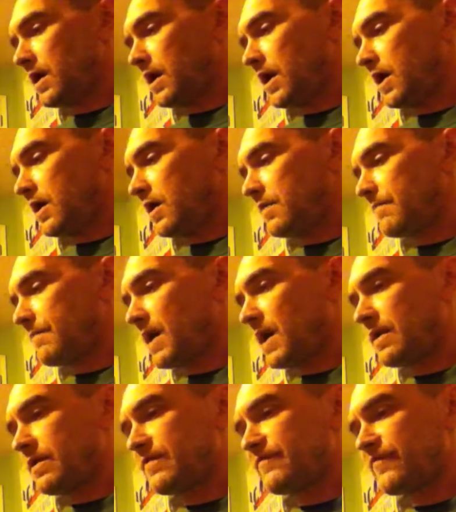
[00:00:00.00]

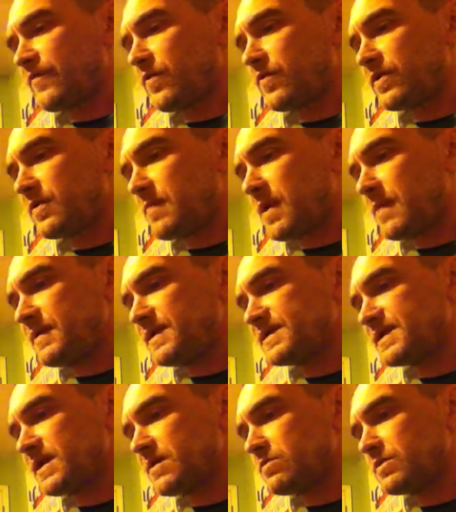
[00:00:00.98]
I look forward to maybe
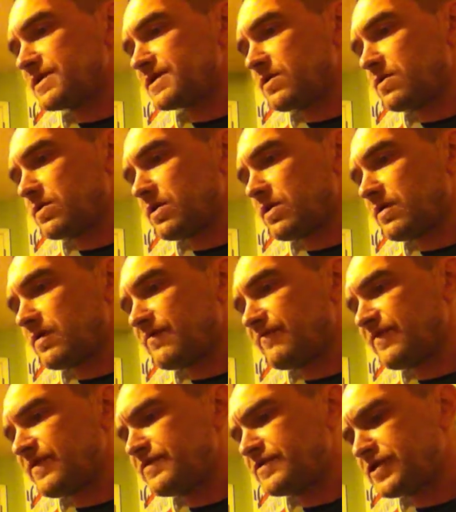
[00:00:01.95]
seeing what's going on in the
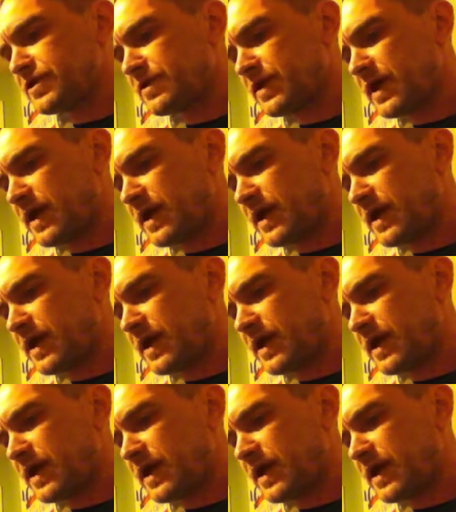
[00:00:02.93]
future.